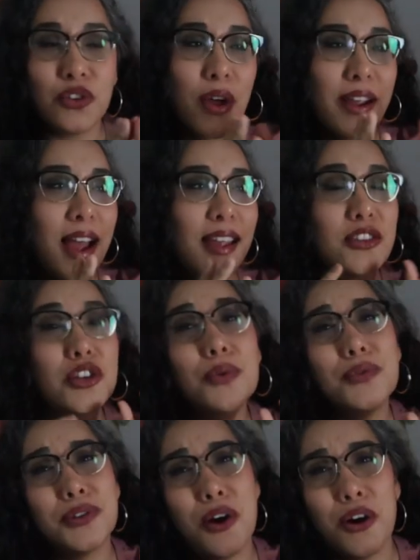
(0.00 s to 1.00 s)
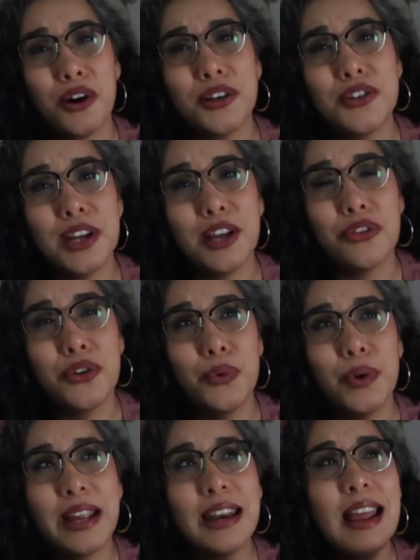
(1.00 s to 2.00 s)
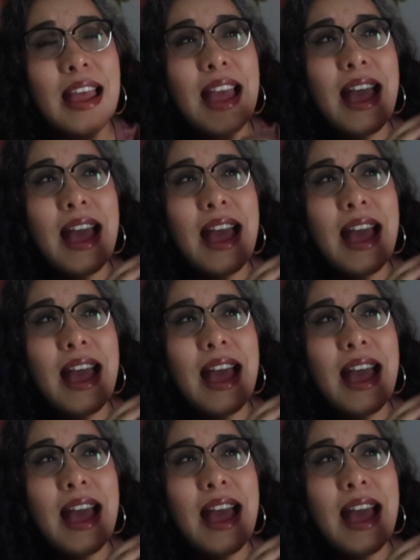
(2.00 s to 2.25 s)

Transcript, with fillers: So I got, it, it was hard to get through it.